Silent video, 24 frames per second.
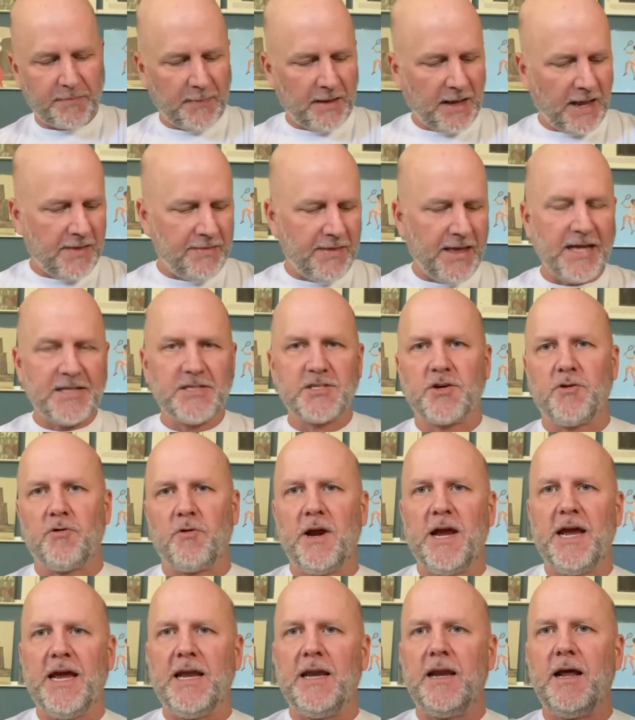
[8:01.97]
And that's
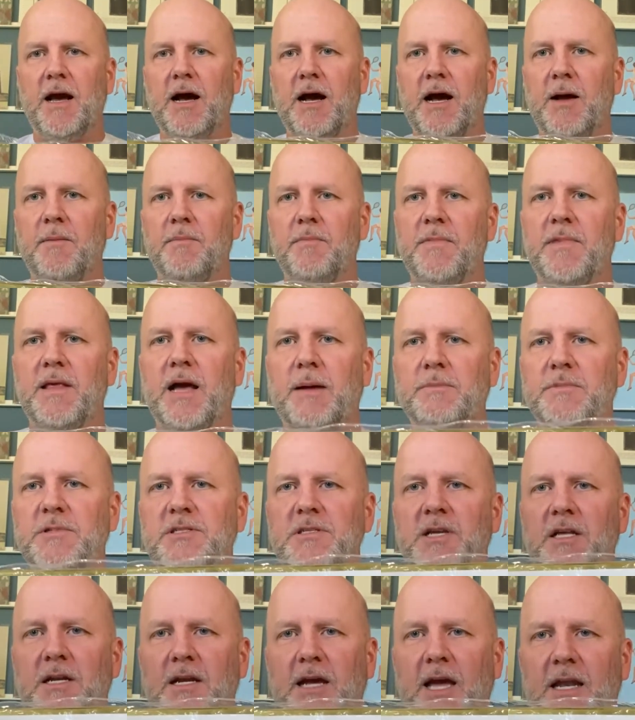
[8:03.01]
great. I'm just
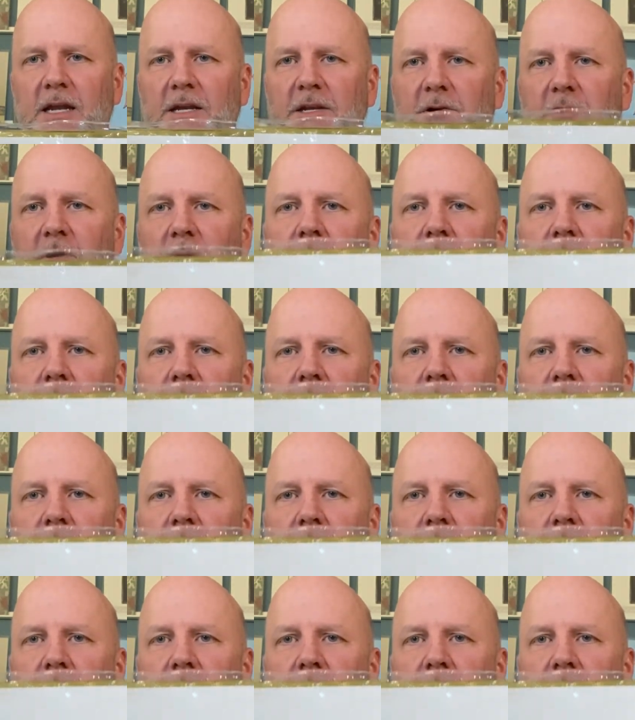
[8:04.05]
going to kind of do it